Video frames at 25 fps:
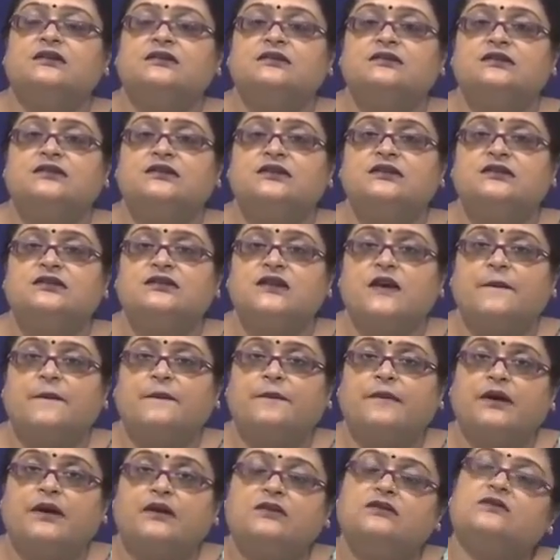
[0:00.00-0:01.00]
see
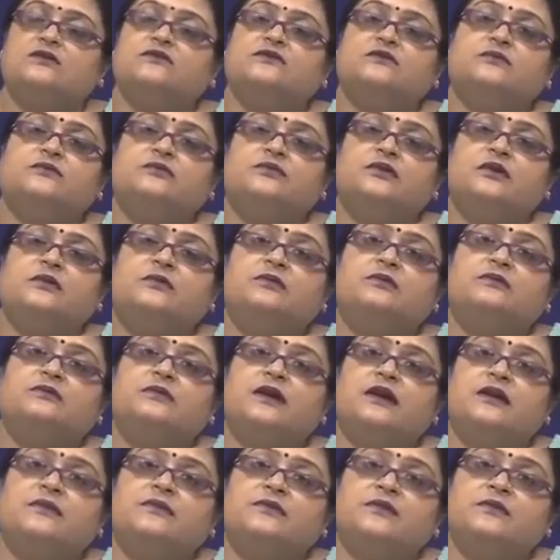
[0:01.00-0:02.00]
some parts of the problem
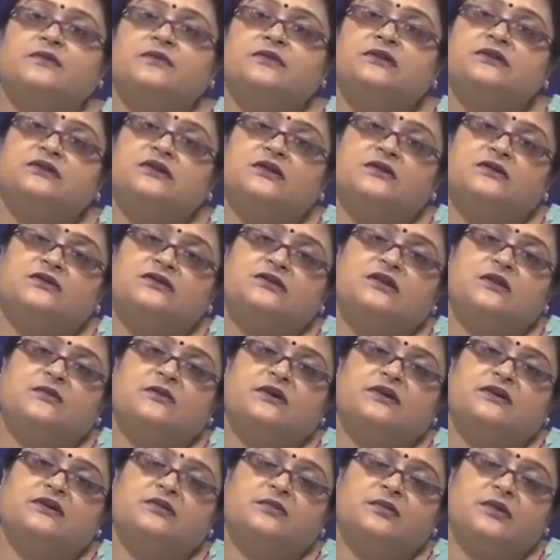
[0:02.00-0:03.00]
and may miss out some
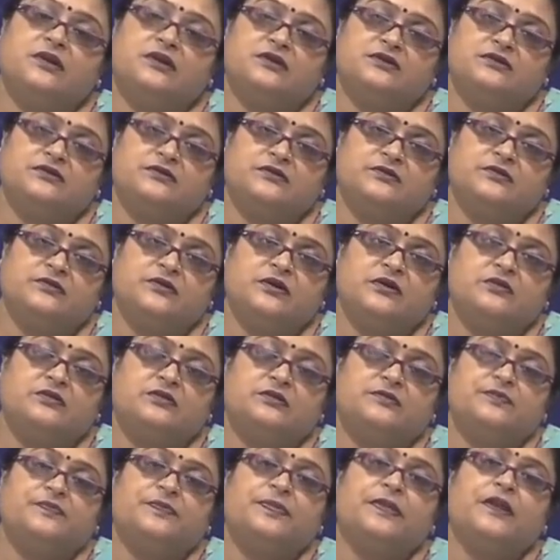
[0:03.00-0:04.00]
other parts of the
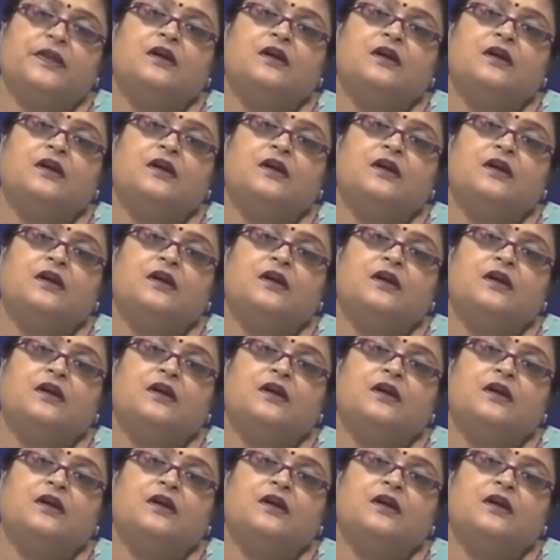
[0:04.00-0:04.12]
problem,